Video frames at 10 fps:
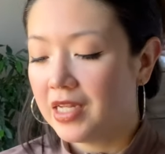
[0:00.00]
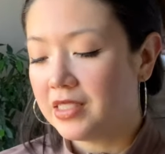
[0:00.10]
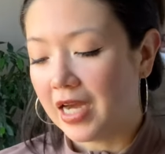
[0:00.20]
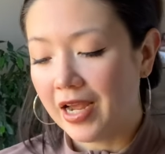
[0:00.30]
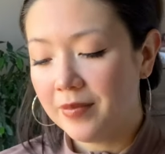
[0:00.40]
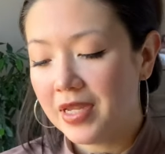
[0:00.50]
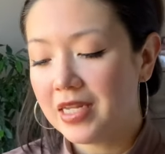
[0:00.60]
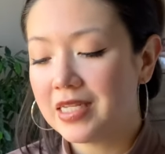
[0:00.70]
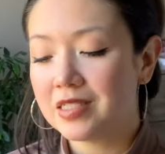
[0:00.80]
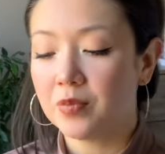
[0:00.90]
Timing
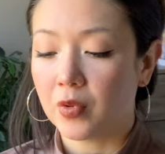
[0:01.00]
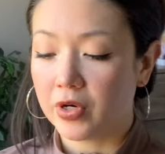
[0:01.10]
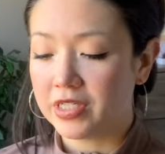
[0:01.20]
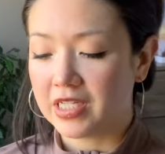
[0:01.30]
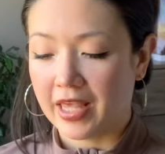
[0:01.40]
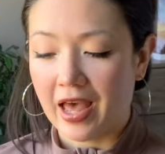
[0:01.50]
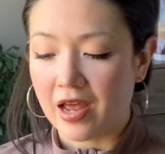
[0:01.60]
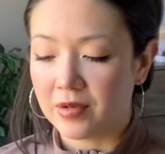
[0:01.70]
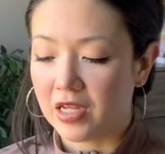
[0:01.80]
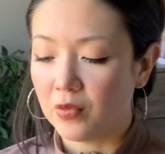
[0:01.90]
is important to
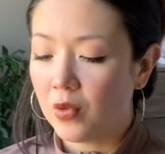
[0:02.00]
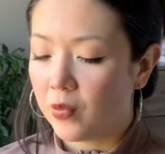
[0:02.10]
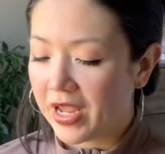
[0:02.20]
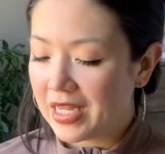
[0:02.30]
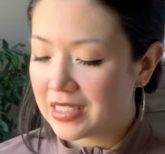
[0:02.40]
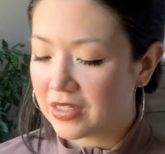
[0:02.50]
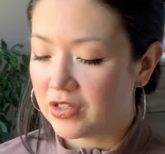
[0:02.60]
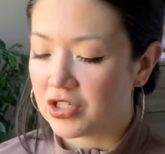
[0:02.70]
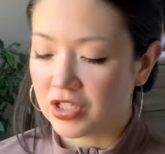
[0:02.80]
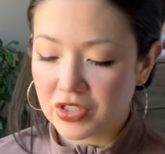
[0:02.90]
cat. It will wait until
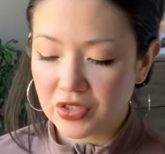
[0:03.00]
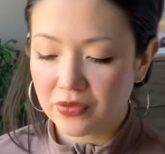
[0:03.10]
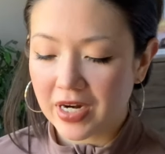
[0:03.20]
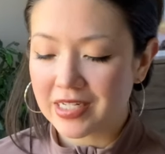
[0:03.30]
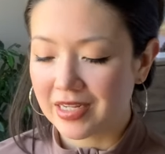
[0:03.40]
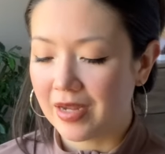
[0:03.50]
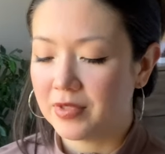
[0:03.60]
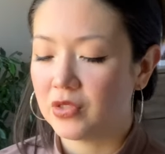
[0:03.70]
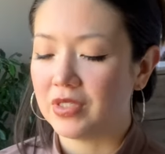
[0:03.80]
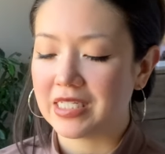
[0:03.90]
just the right time
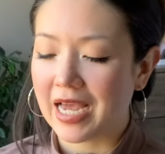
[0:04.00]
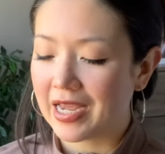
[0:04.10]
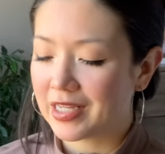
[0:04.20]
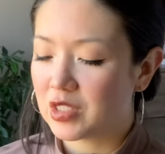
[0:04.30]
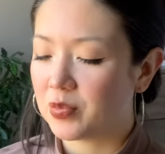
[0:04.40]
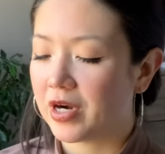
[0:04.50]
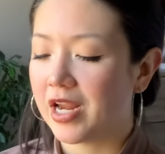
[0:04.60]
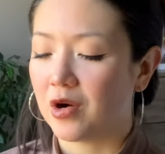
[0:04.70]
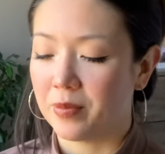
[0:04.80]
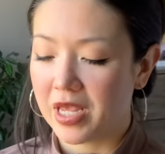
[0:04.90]
to attack its prey
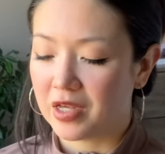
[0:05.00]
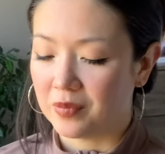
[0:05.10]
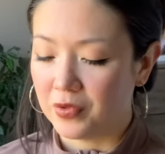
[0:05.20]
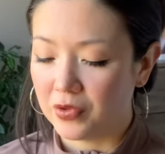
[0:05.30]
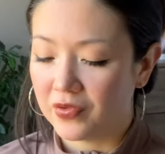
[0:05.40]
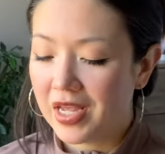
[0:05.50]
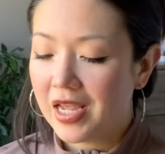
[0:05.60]
or make a move.